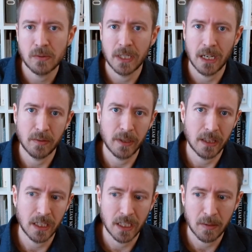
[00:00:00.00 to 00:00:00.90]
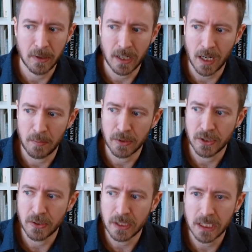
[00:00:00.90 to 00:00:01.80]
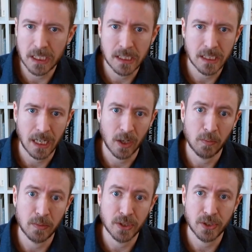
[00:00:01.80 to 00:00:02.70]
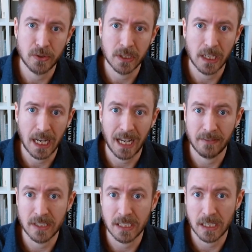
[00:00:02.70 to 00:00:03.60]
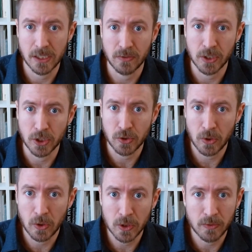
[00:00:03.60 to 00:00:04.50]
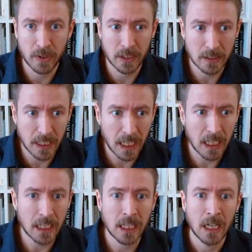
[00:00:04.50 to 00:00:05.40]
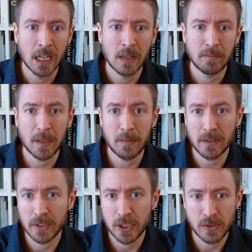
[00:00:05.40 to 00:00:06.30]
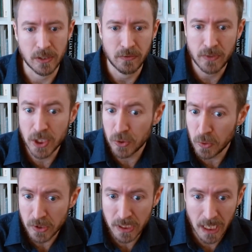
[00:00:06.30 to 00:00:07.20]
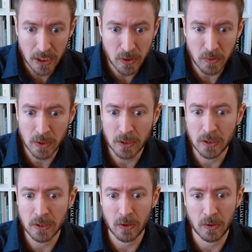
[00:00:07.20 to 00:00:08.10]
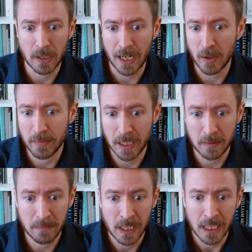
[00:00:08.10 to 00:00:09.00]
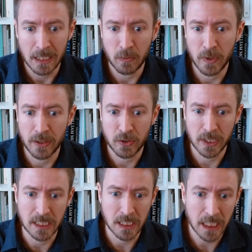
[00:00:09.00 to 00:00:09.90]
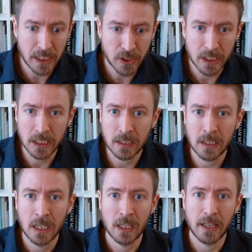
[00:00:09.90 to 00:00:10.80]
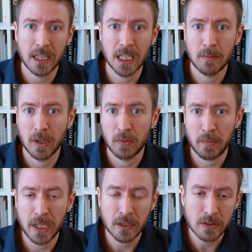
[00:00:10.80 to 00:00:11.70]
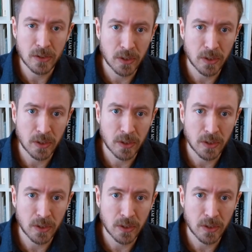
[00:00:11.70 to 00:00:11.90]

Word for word: We have to be thinking about opportunities to help a student have a sense of control over their day, maybe even use a visual schedule or help them with translation, think about peer